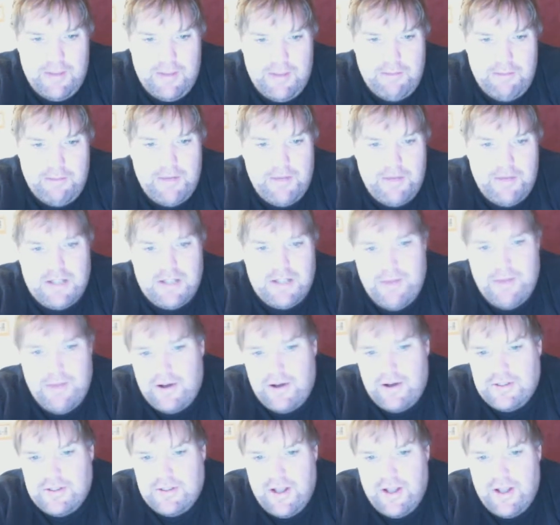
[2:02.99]
a much
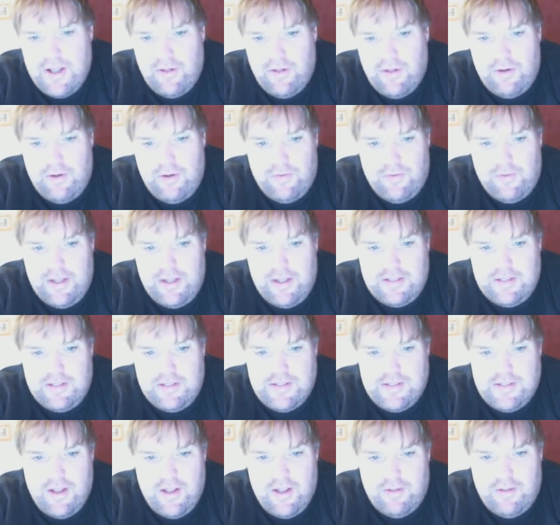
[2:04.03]
better seller if we
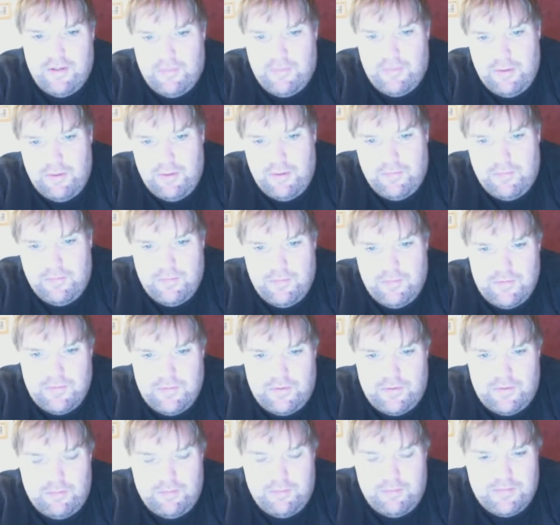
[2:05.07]
sell it from
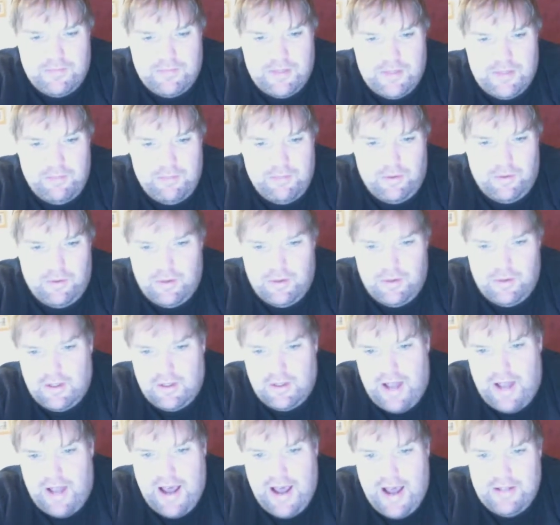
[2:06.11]
some
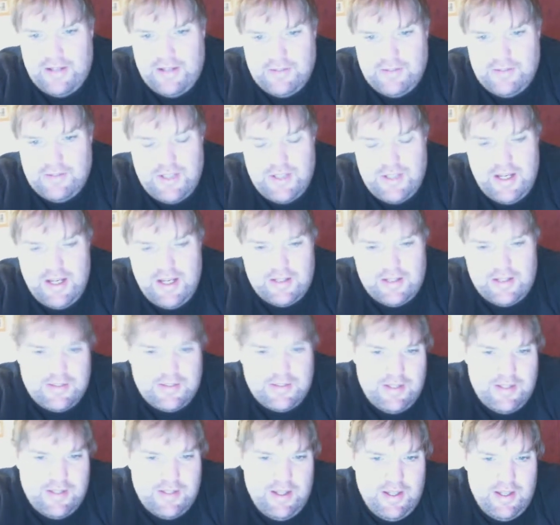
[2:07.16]
hot chick
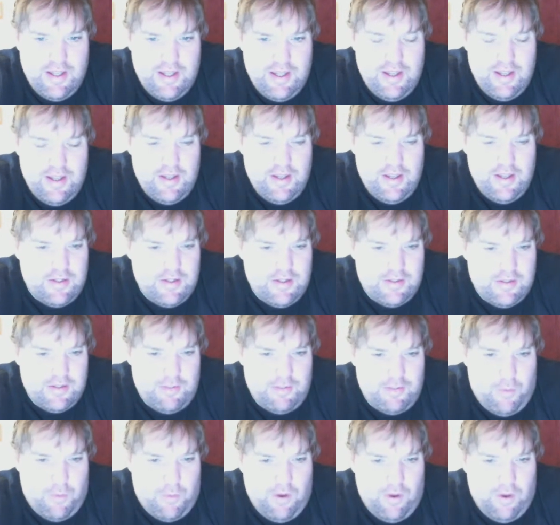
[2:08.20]

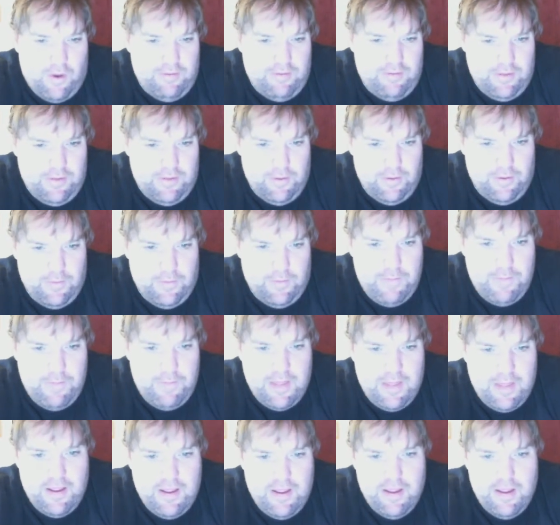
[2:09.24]
point of view.
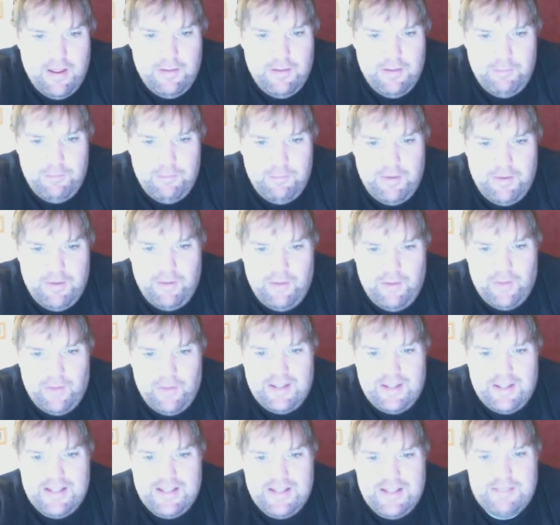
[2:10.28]
But
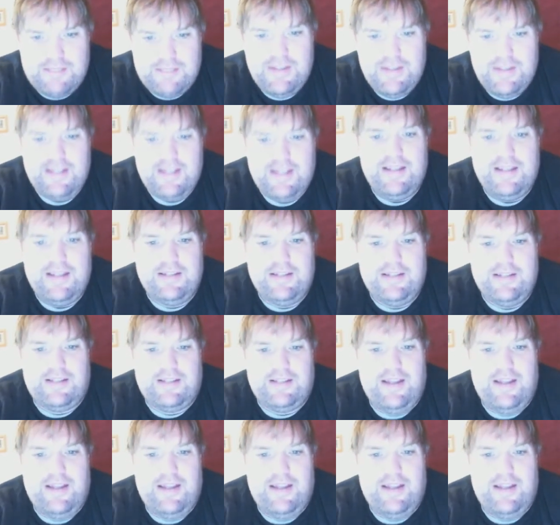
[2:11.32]
what gets me is,